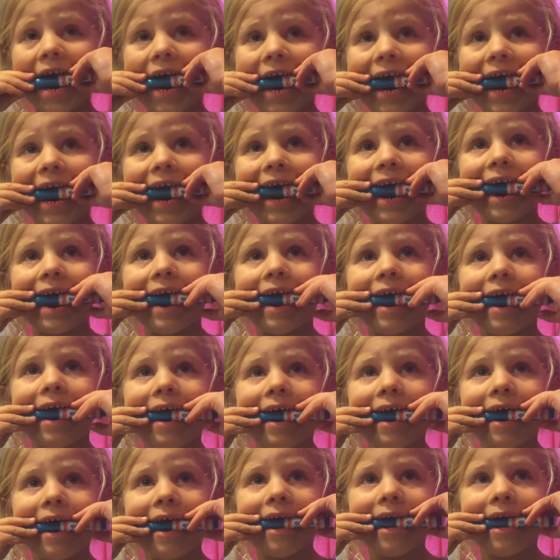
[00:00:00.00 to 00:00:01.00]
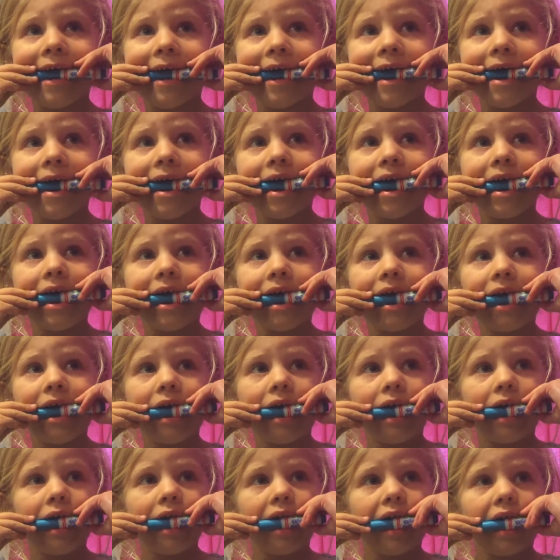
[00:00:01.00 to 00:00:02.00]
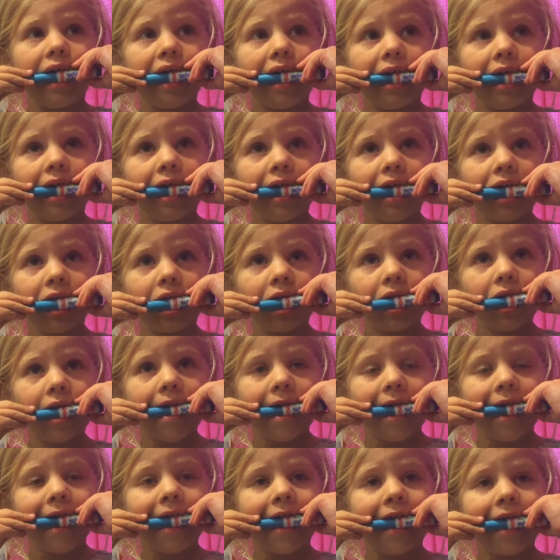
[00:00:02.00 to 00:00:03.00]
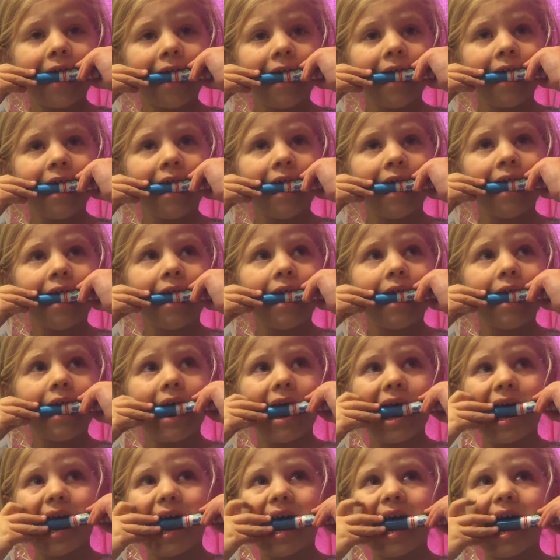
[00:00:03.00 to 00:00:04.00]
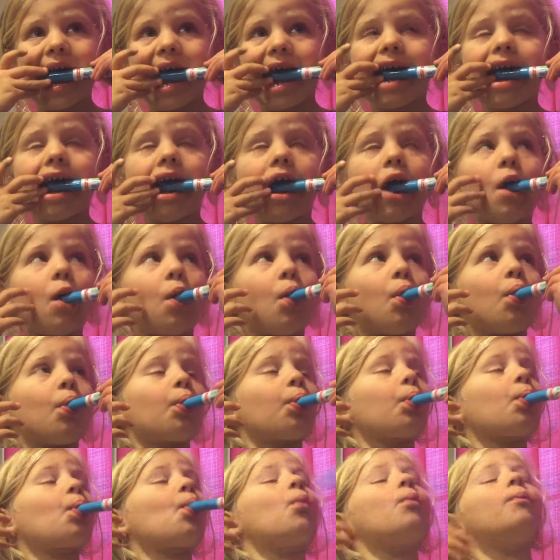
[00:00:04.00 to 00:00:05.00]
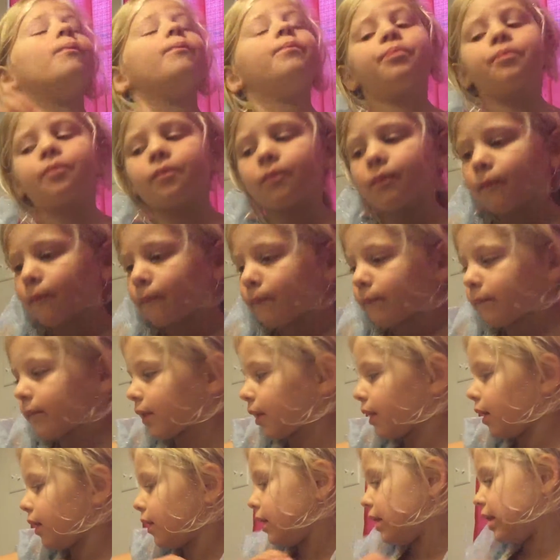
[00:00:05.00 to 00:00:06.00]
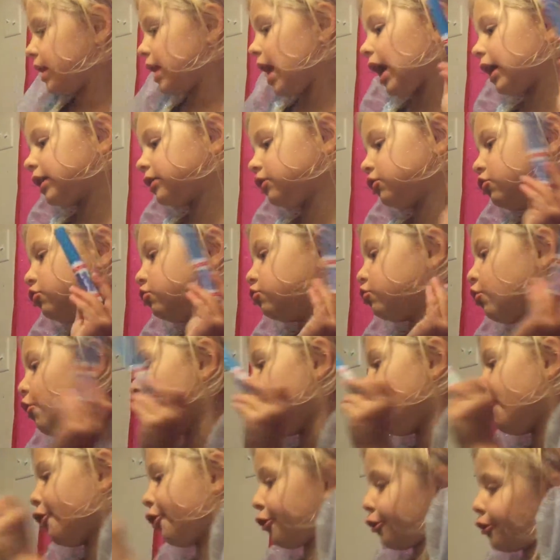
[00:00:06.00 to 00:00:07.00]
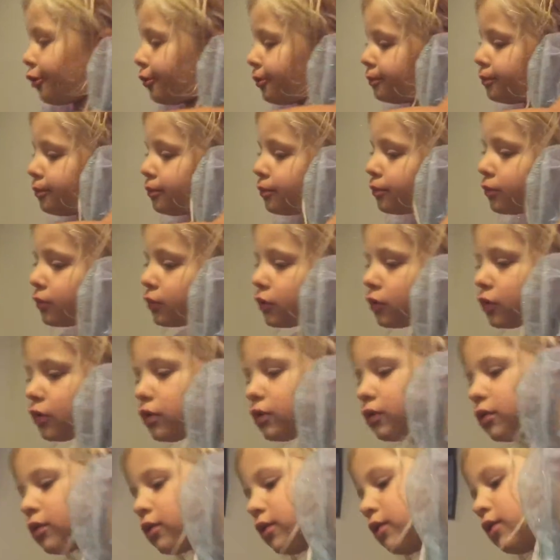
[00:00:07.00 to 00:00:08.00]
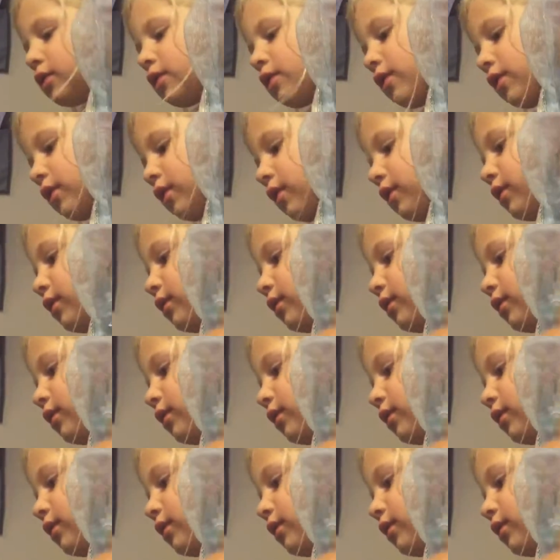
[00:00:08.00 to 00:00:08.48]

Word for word: uh, and you talk to her underneath the tunnel? Which which which is it? Don't don't put Next door. She lives next door.